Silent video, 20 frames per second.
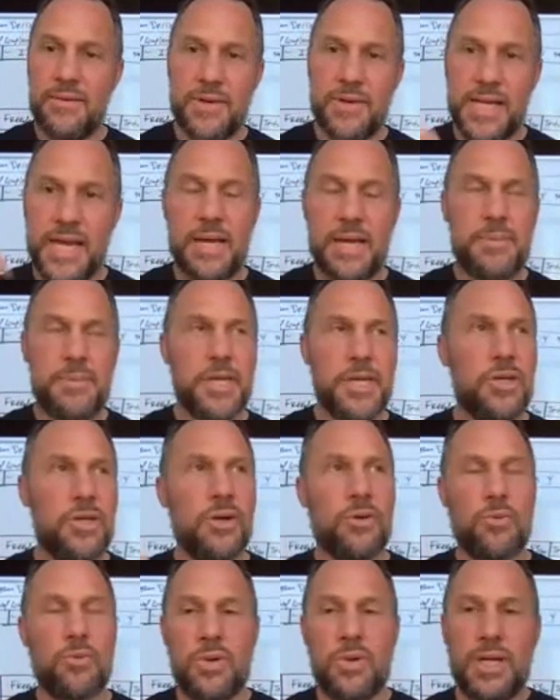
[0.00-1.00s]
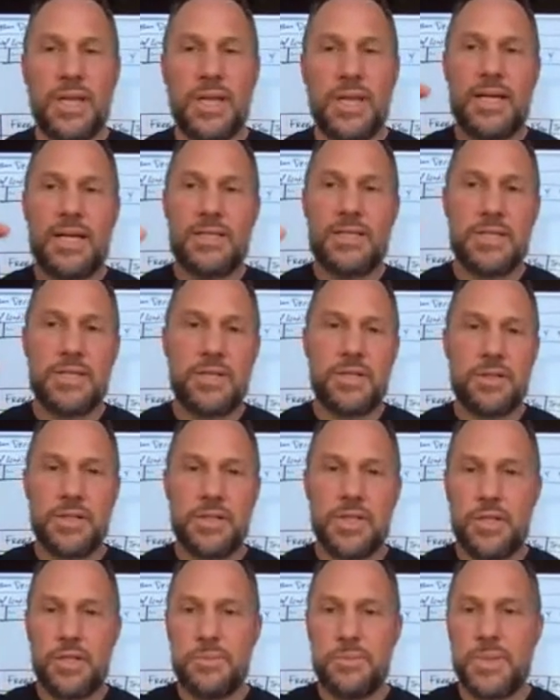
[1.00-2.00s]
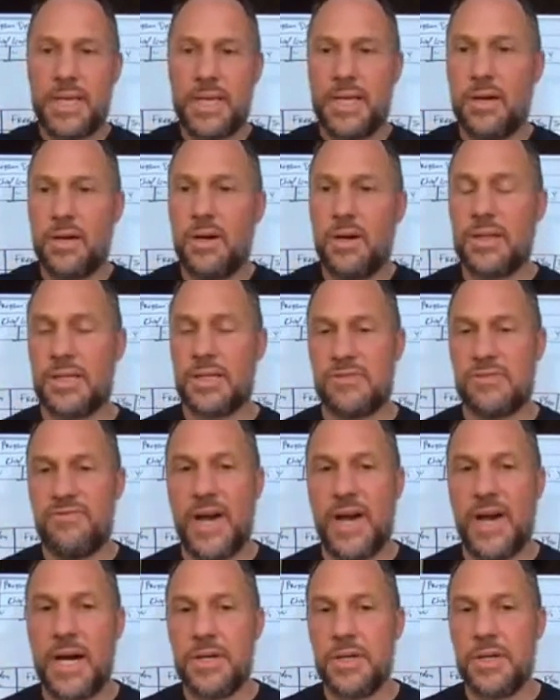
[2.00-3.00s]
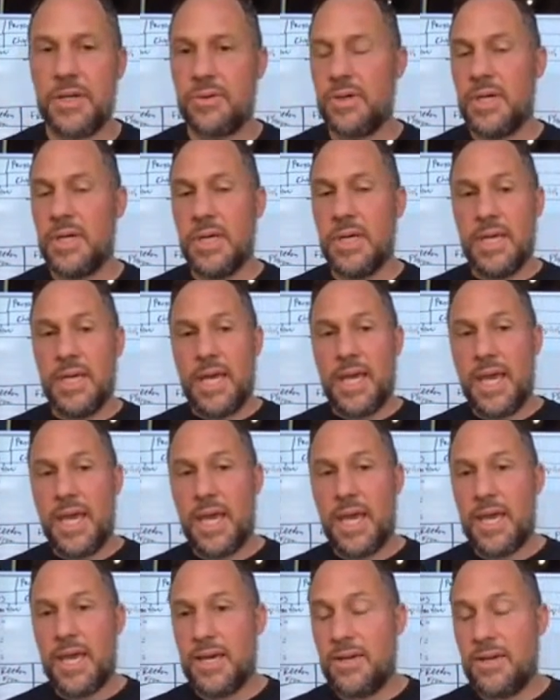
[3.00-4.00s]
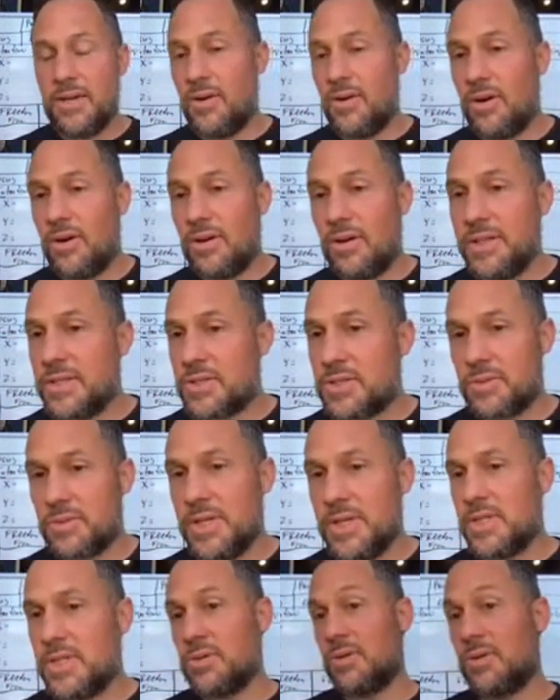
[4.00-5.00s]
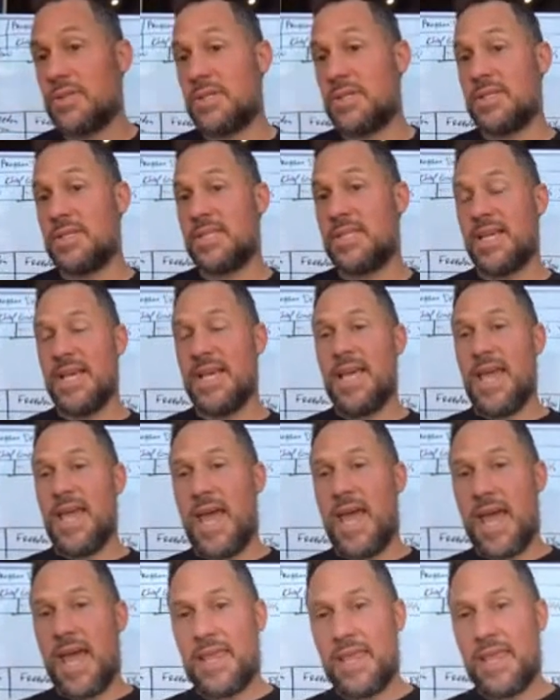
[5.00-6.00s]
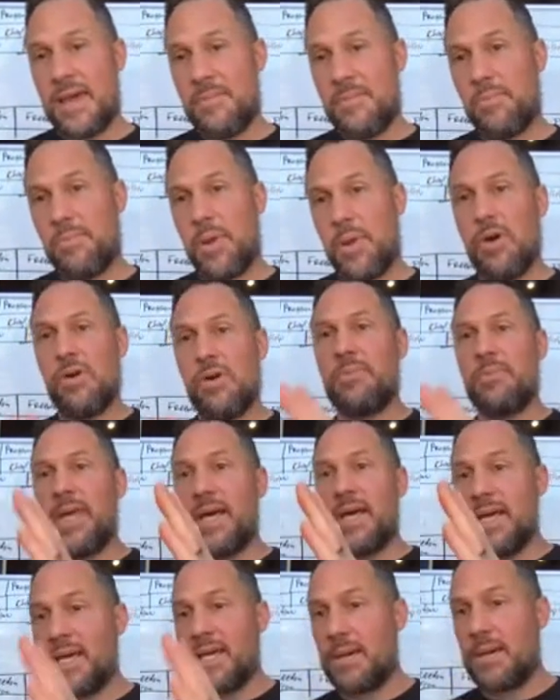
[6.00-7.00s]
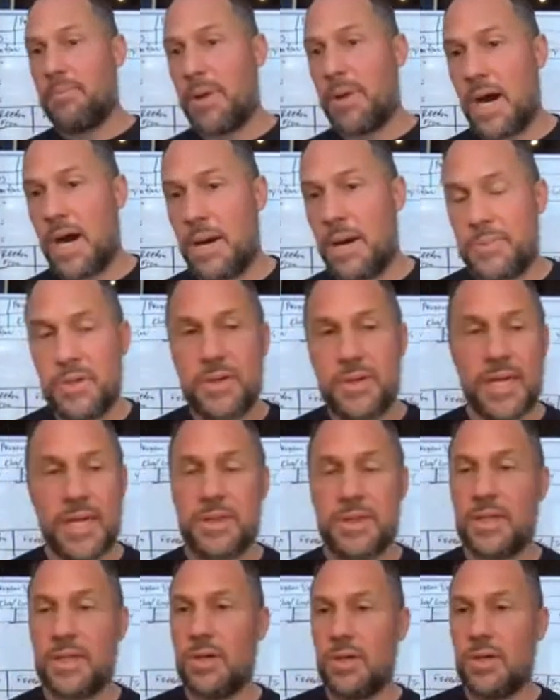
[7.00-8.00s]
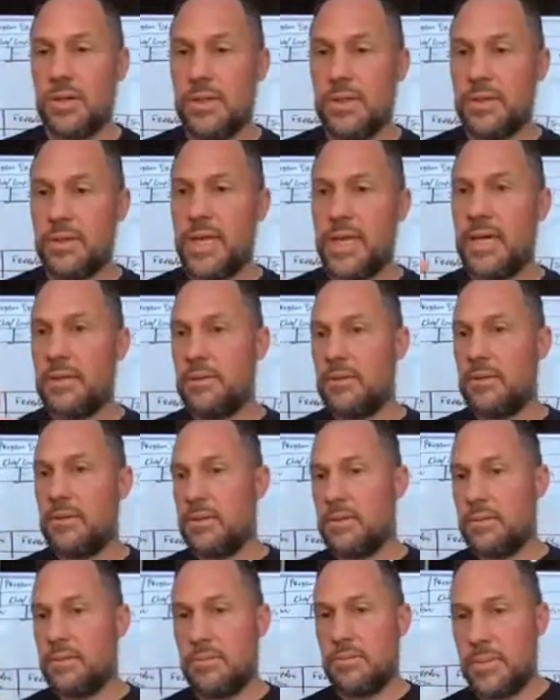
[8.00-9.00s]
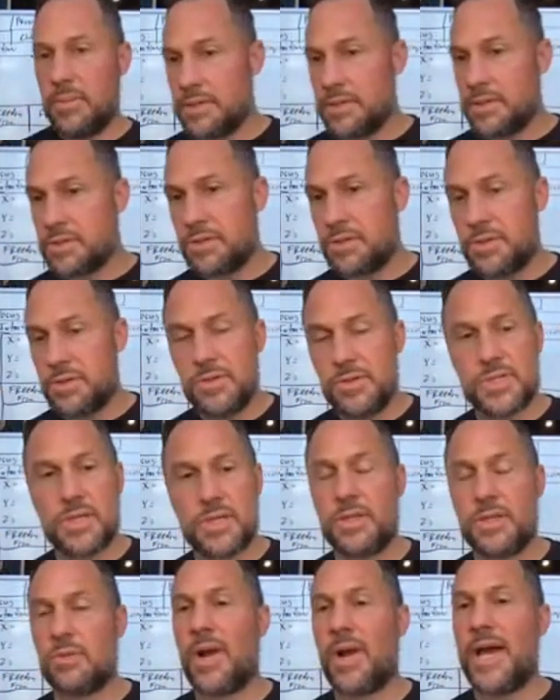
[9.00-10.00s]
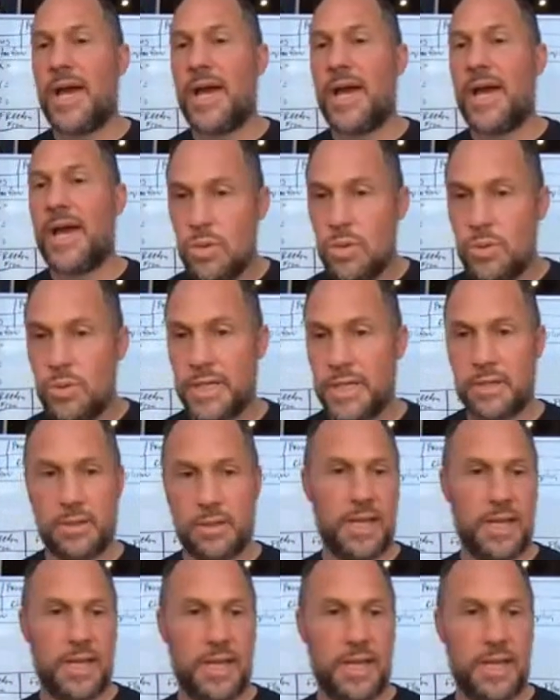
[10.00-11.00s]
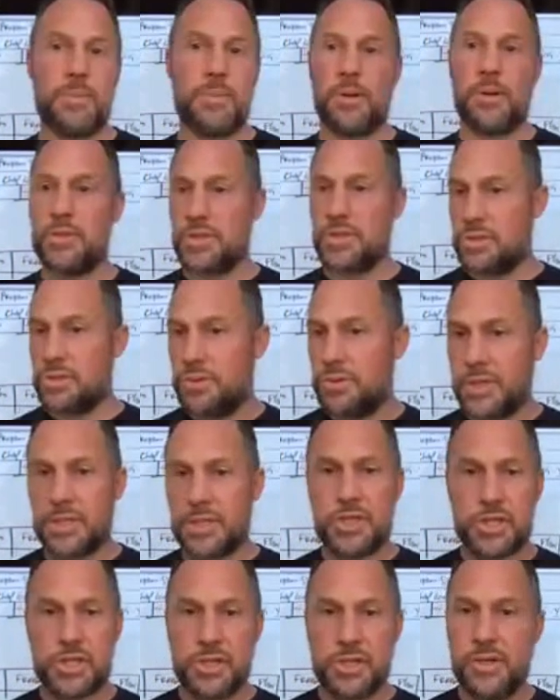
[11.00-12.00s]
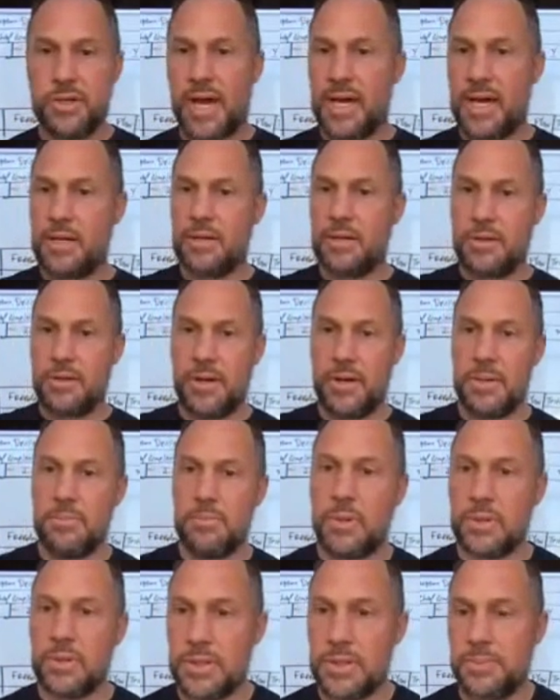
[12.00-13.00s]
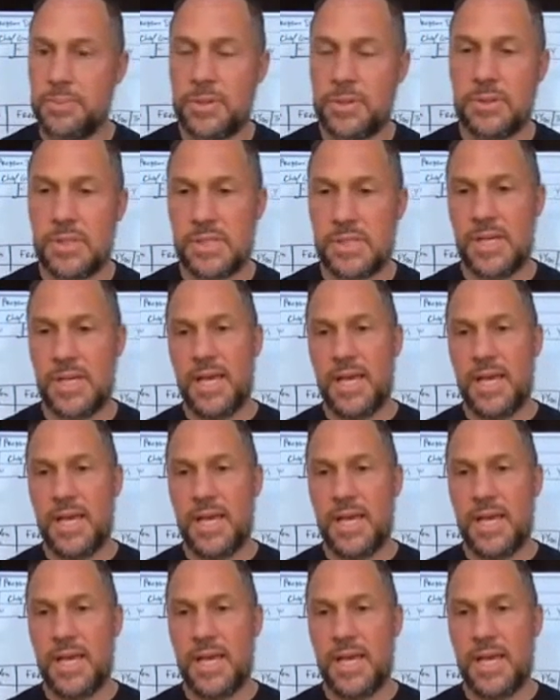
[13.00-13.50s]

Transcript: day, but you don't realize that you're accumulating all this value and all these resources. And then boom, then it can pop. You get introduced to the right who in your life, the person who can show you how to create multiples.